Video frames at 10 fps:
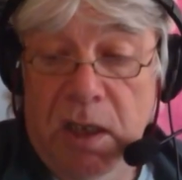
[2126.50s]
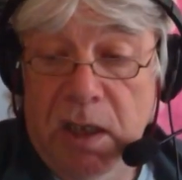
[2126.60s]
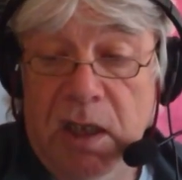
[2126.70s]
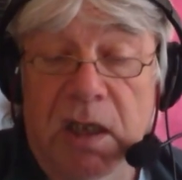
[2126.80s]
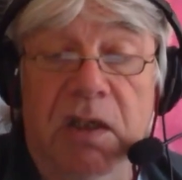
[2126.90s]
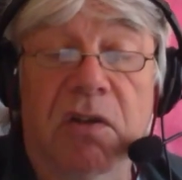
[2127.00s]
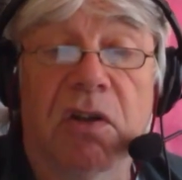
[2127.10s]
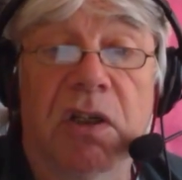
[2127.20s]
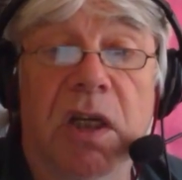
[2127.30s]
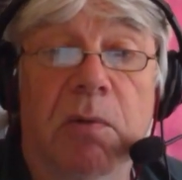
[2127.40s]
and
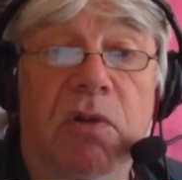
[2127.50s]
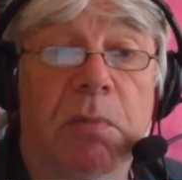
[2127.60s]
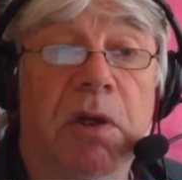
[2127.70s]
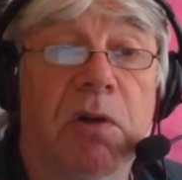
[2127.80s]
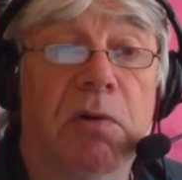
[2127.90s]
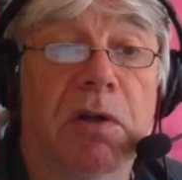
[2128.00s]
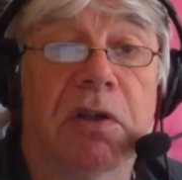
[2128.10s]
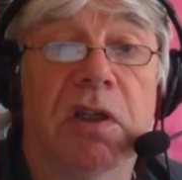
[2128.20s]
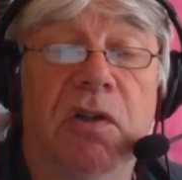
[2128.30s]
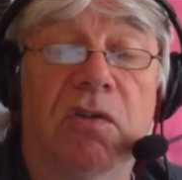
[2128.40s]
yep, somehow or
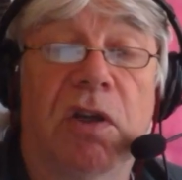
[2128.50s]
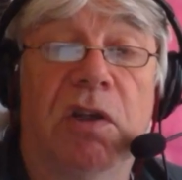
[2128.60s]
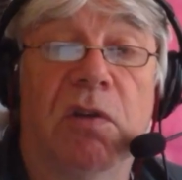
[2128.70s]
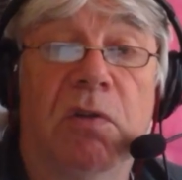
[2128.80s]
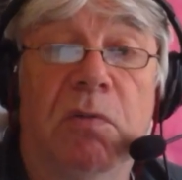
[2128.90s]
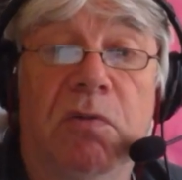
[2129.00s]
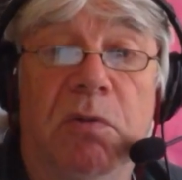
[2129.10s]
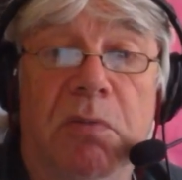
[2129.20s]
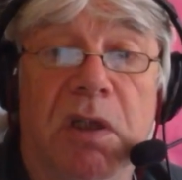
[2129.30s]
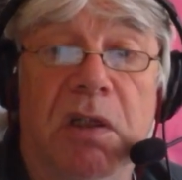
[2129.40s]
other he stayed on
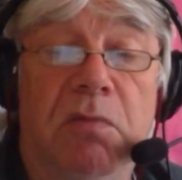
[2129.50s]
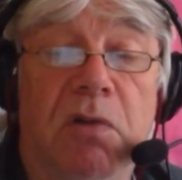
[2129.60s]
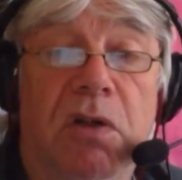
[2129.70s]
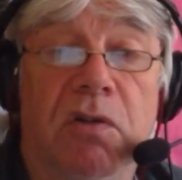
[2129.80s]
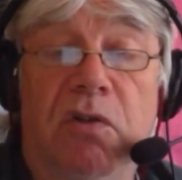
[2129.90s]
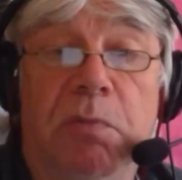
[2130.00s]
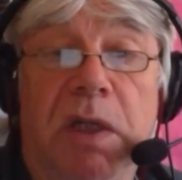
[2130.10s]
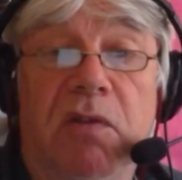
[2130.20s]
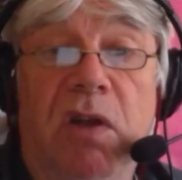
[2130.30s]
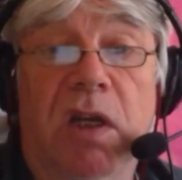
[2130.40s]
from the rather
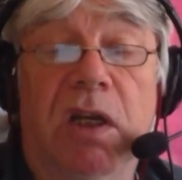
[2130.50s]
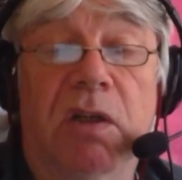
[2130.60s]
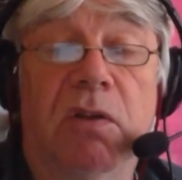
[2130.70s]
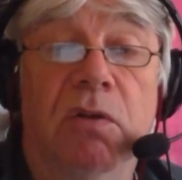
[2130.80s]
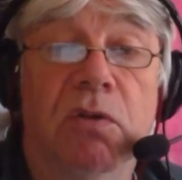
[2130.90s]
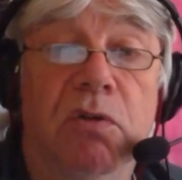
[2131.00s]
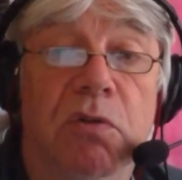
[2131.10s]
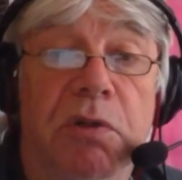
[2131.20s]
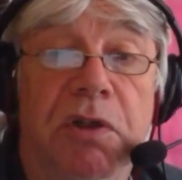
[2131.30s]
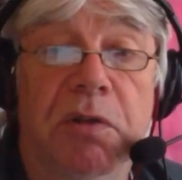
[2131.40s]
spectacular and
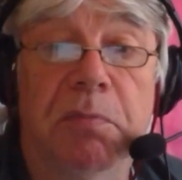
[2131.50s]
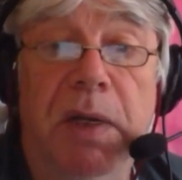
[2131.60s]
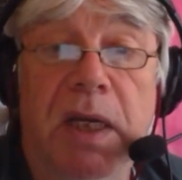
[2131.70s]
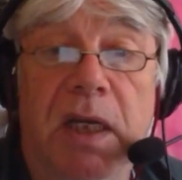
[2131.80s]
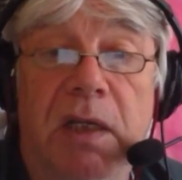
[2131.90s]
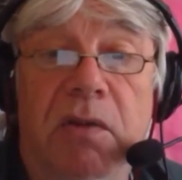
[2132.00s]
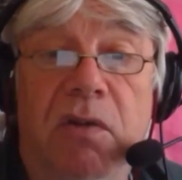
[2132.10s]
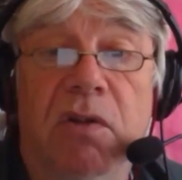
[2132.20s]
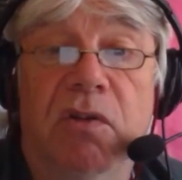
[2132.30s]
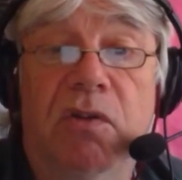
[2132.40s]
lurid back end
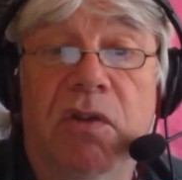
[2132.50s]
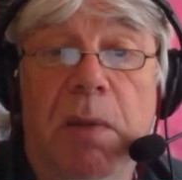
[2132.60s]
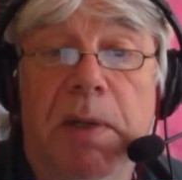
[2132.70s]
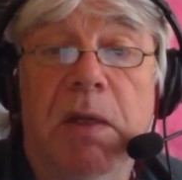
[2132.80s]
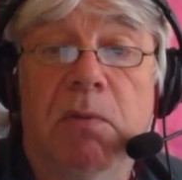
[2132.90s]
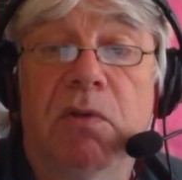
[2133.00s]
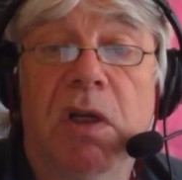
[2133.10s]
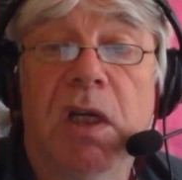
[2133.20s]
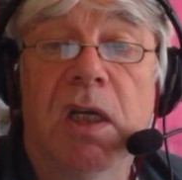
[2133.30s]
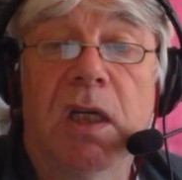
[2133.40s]
step out.
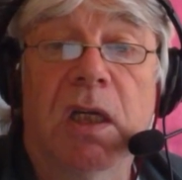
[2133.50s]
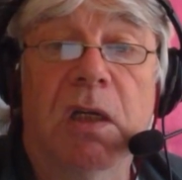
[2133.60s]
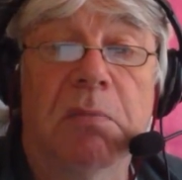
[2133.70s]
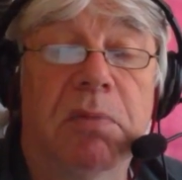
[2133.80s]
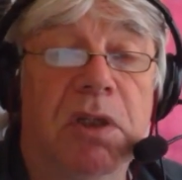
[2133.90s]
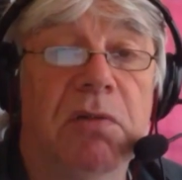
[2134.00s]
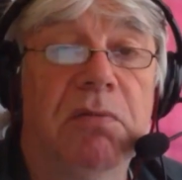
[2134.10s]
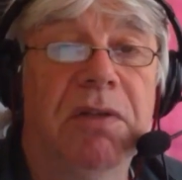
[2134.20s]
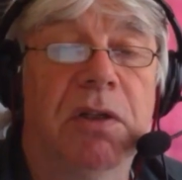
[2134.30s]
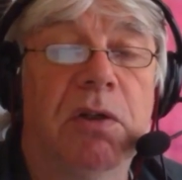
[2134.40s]
But you
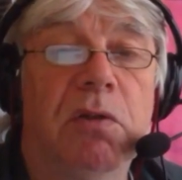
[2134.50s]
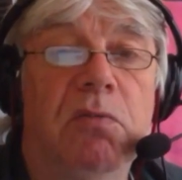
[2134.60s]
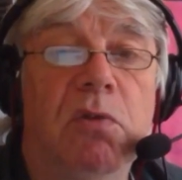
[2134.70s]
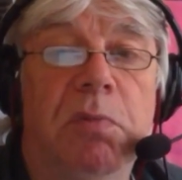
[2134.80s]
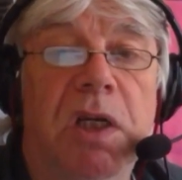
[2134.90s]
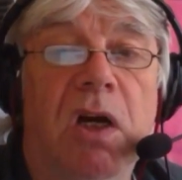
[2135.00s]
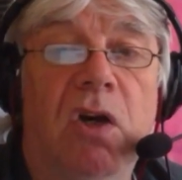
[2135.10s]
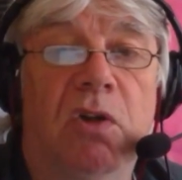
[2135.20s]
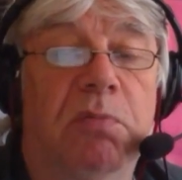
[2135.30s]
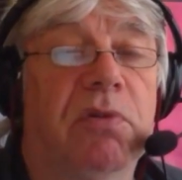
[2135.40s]
know, you would be
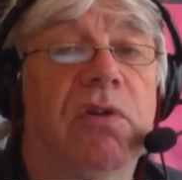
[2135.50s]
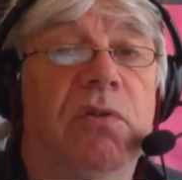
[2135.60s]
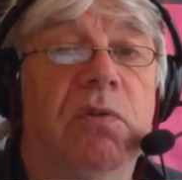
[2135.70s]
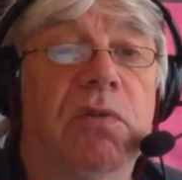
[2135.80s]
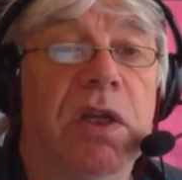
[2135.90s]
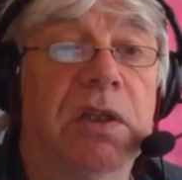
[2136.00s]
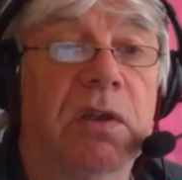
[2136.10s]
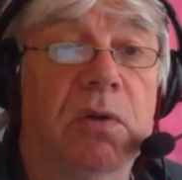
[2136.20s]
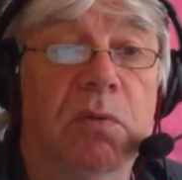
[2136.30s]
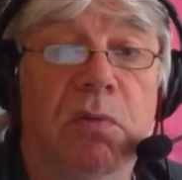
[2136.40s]
hard pressed to have done
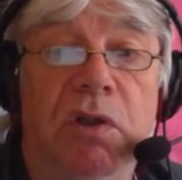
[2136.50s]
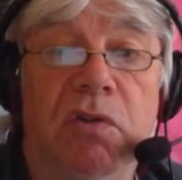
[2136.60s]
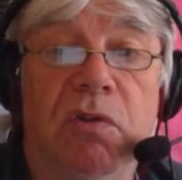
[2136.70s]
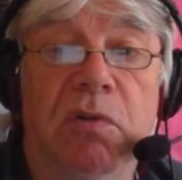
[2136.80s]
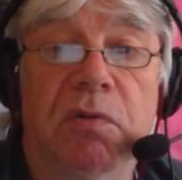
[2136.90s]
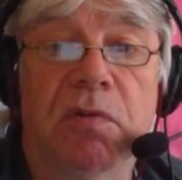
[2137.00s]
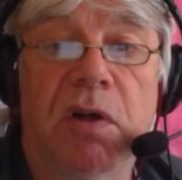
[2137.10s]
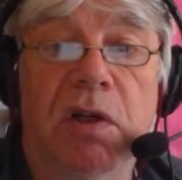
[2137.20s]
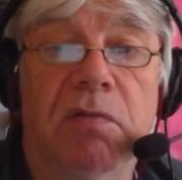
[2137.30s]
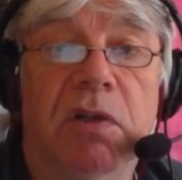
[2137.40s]
that on a
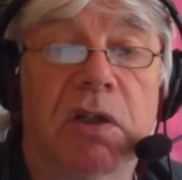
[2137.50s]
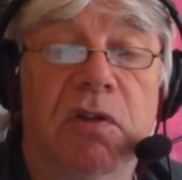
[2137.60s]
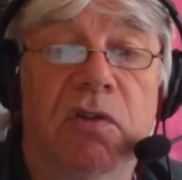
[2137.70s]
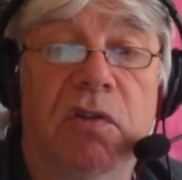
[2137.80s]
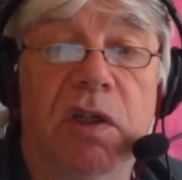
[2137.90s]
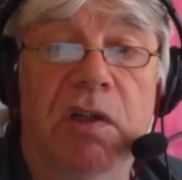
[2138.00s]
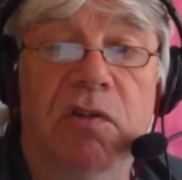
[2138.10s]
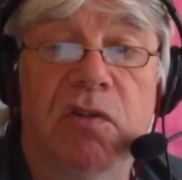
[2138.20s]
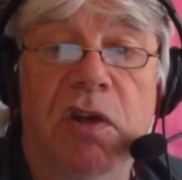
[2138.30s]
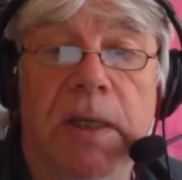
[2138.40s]
125 like a
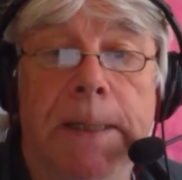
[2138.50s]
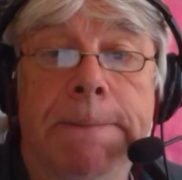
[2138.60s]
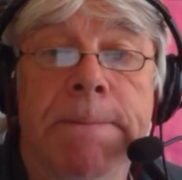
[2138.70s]
CG.